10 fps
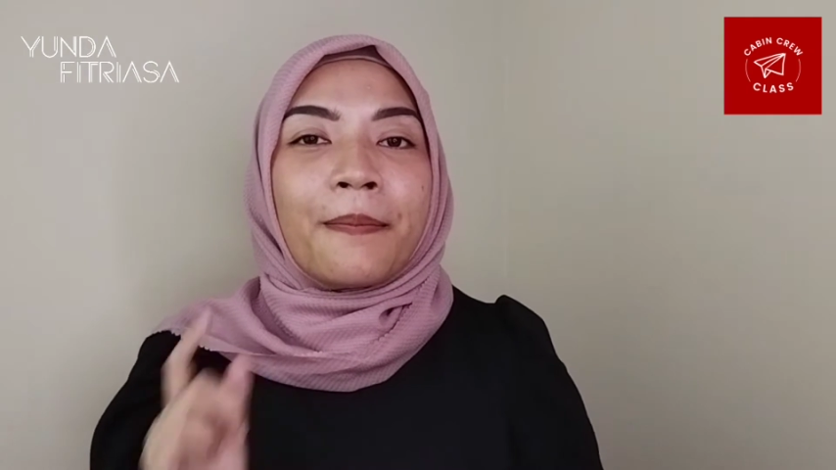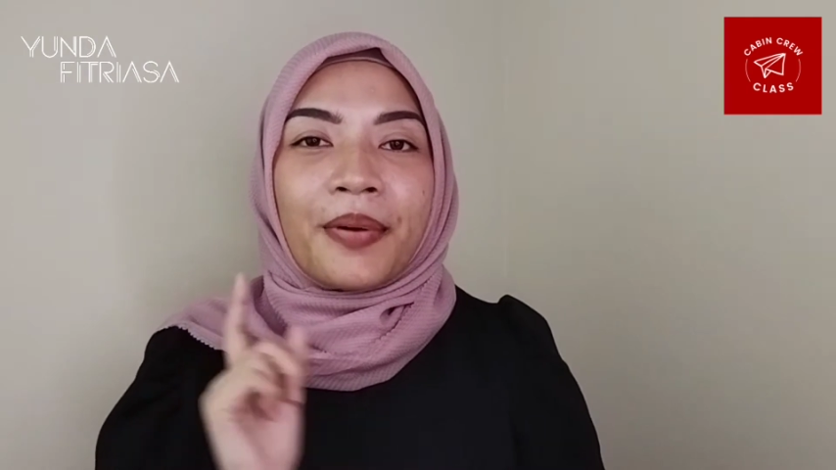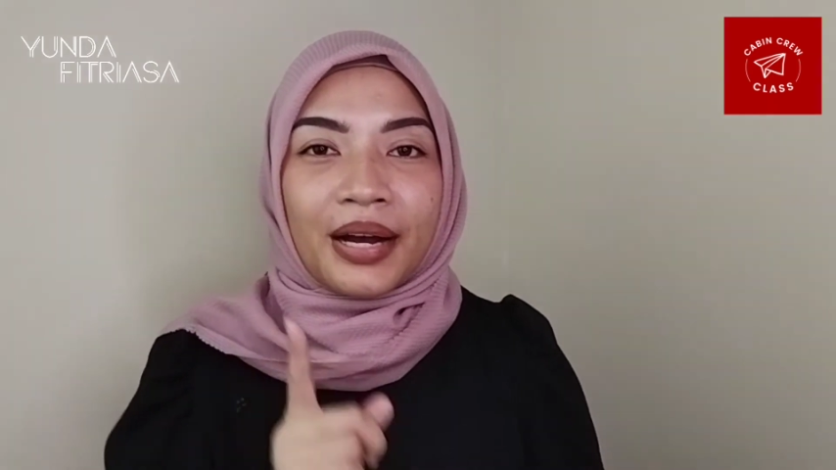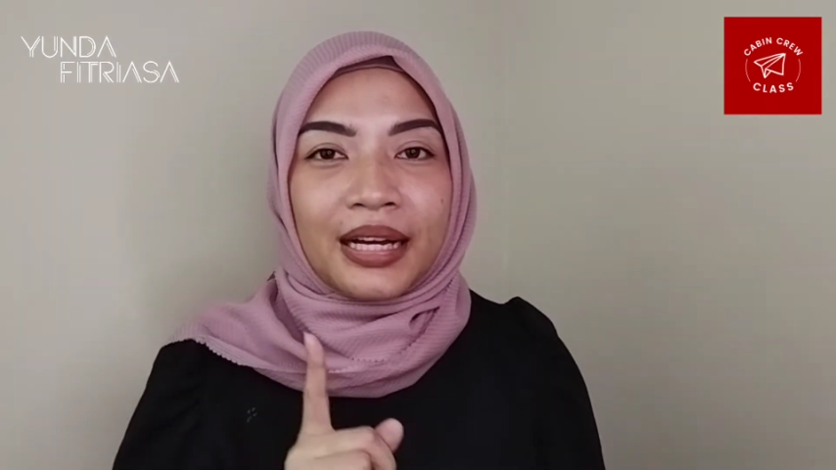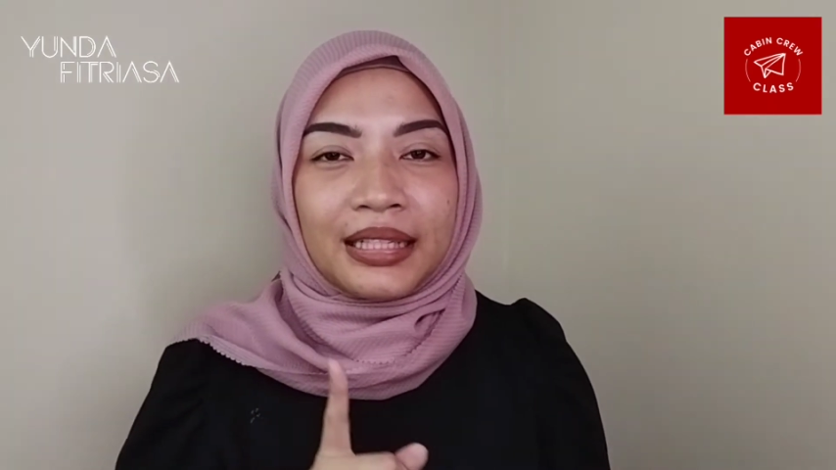
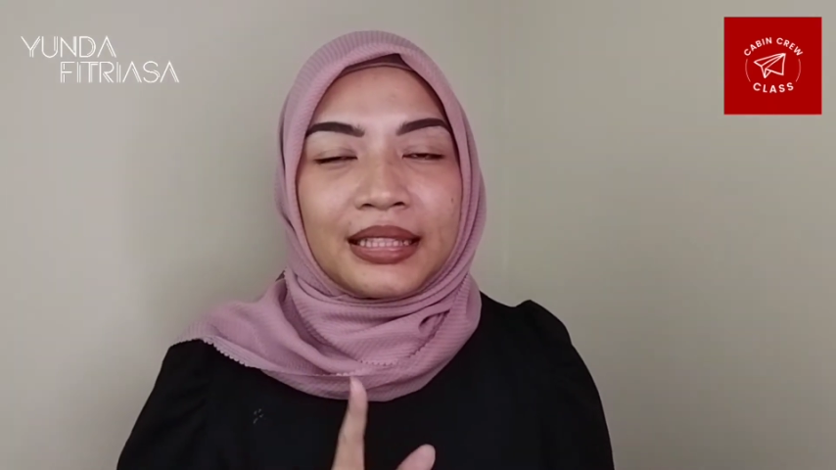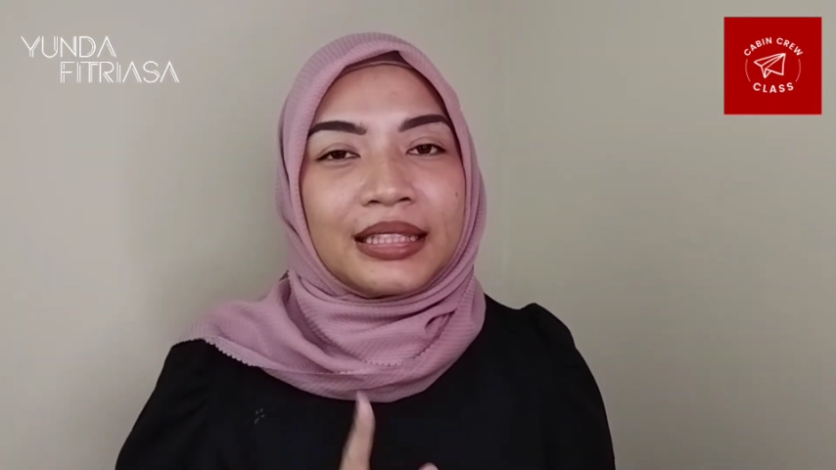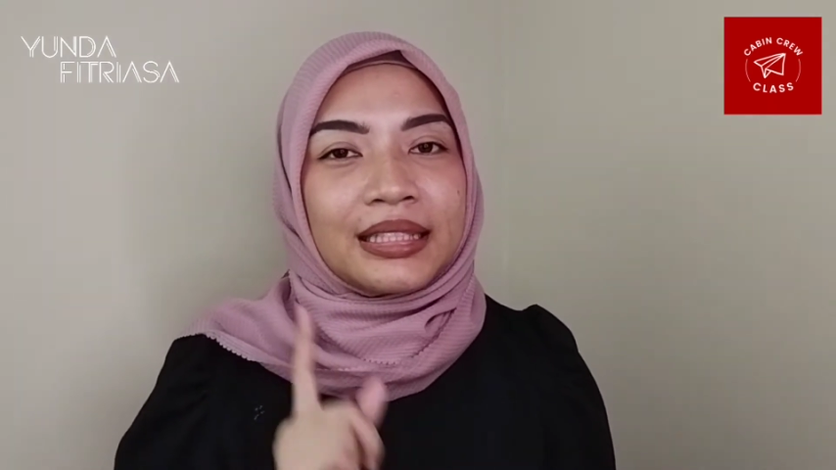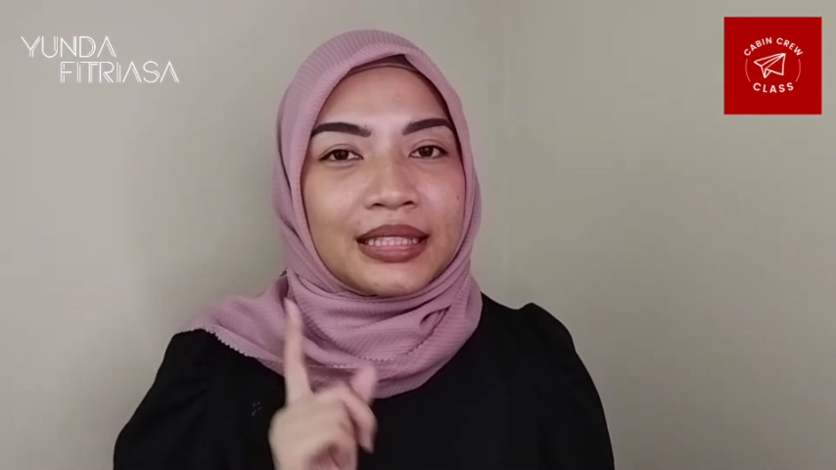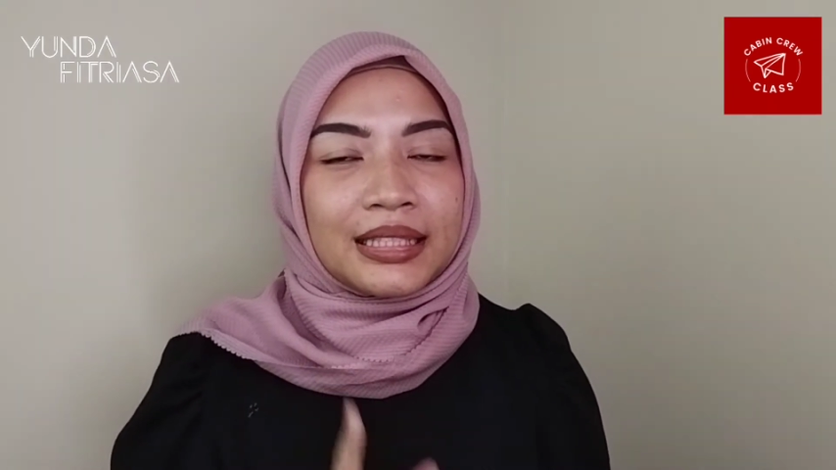But
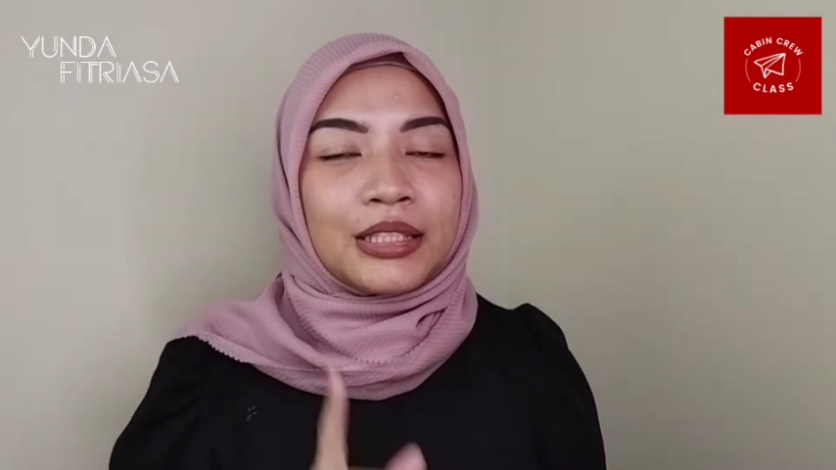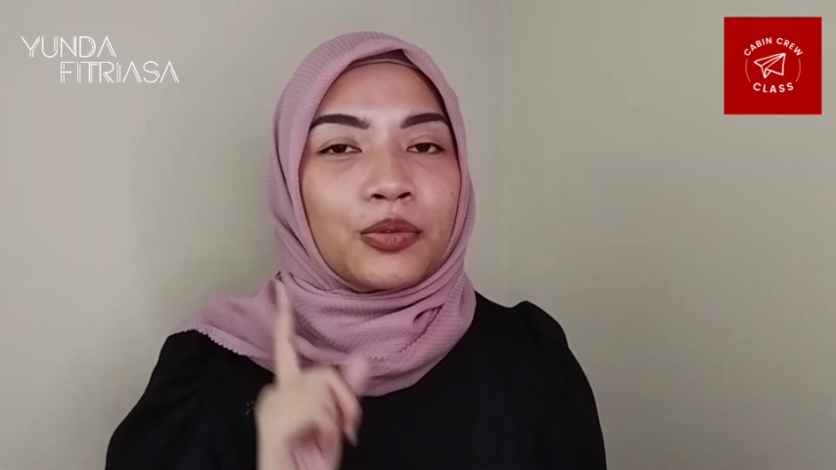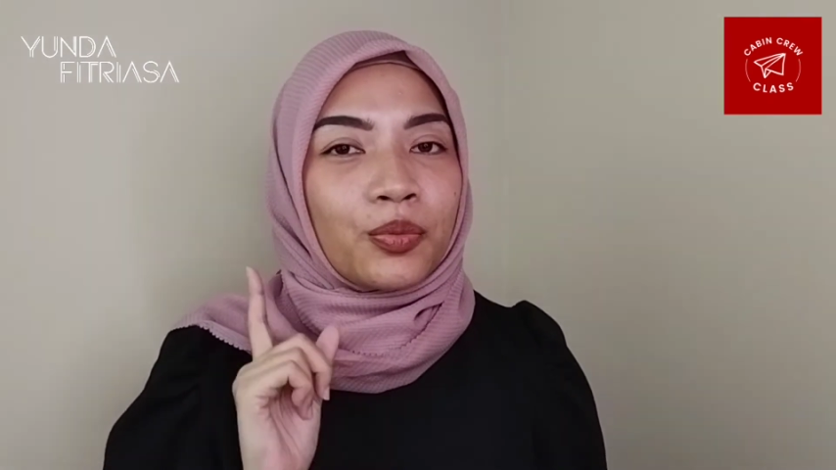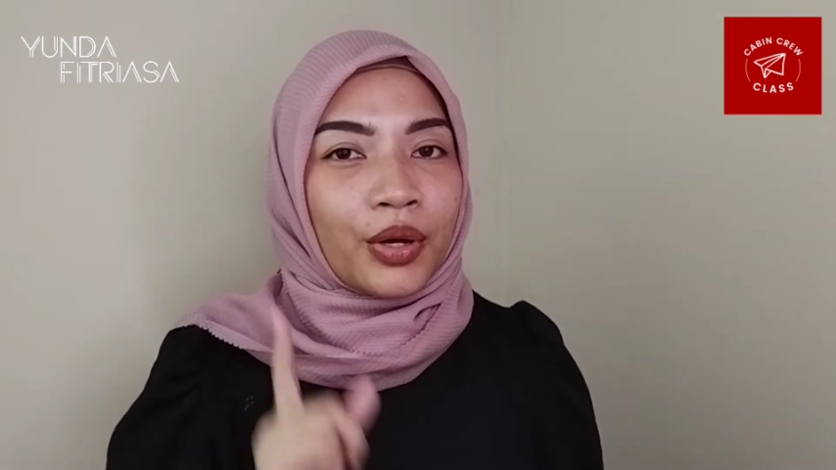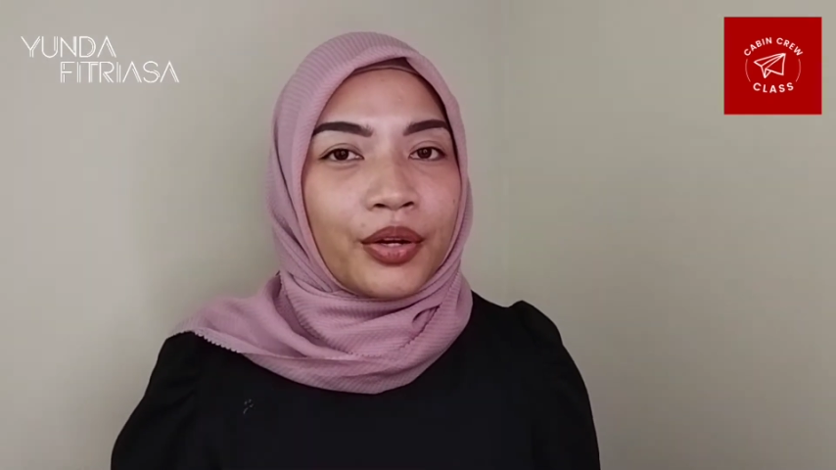this is
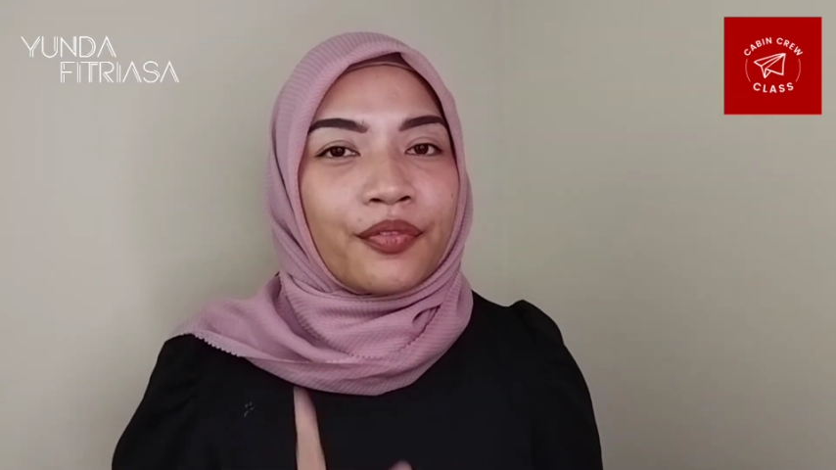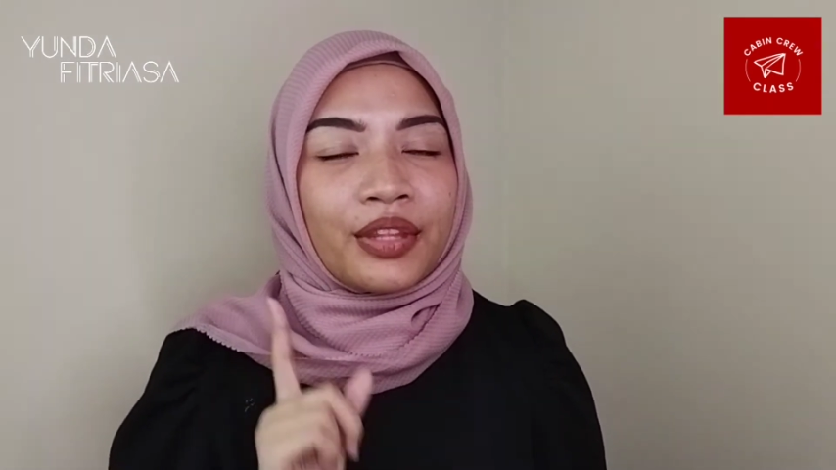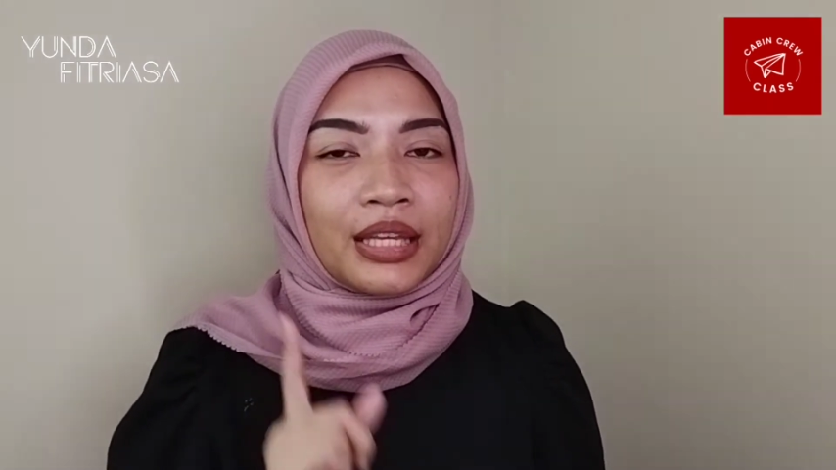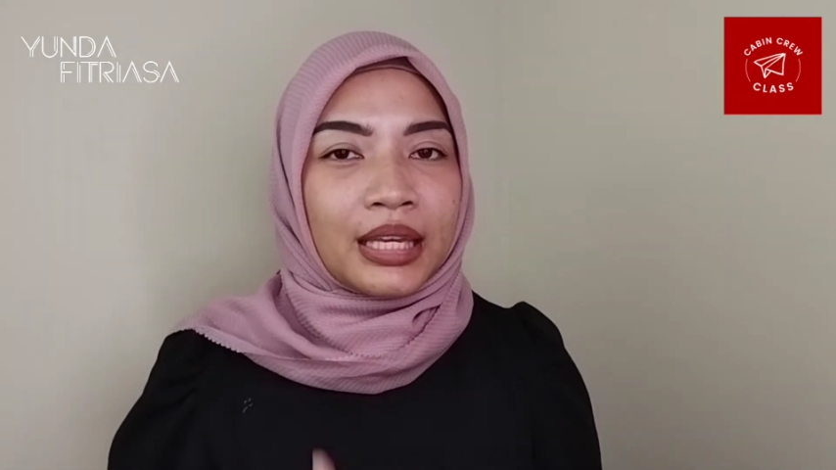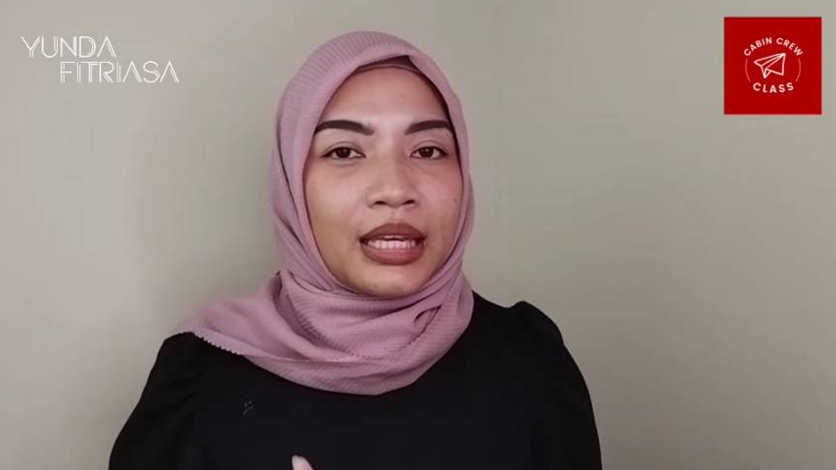one of
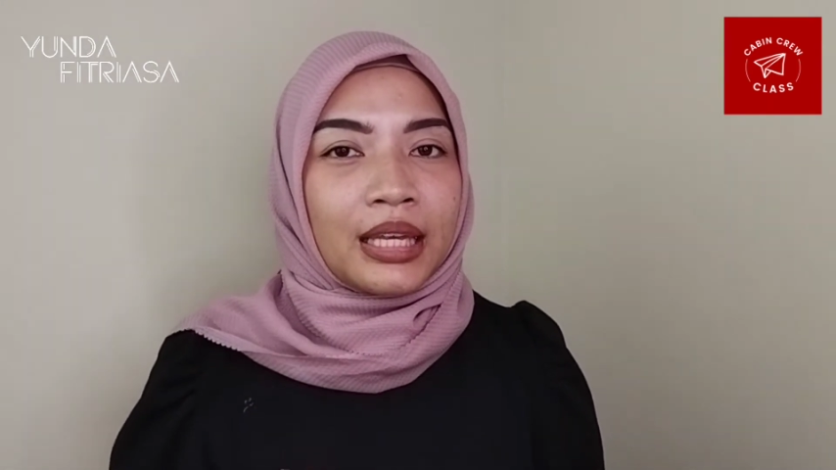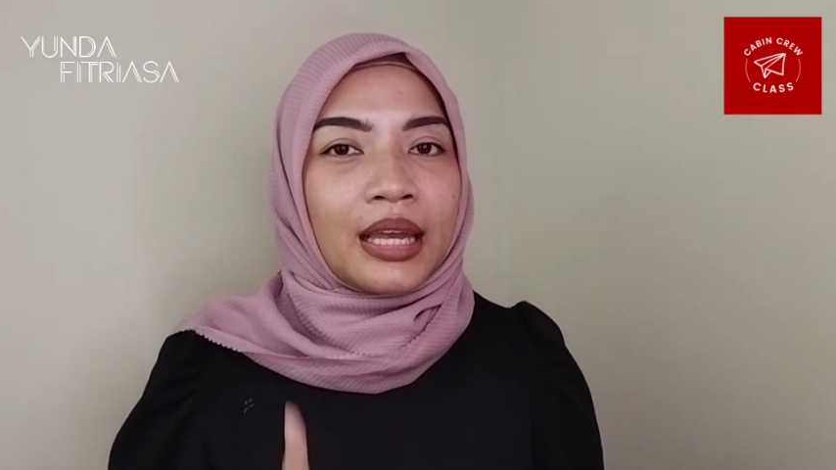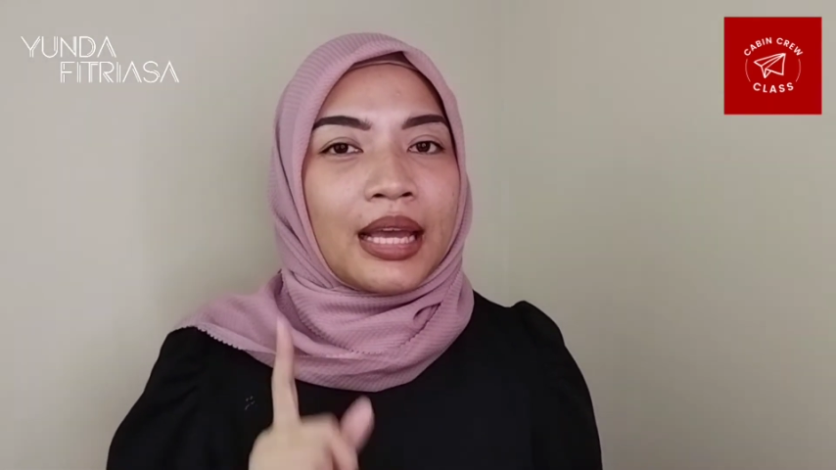the key,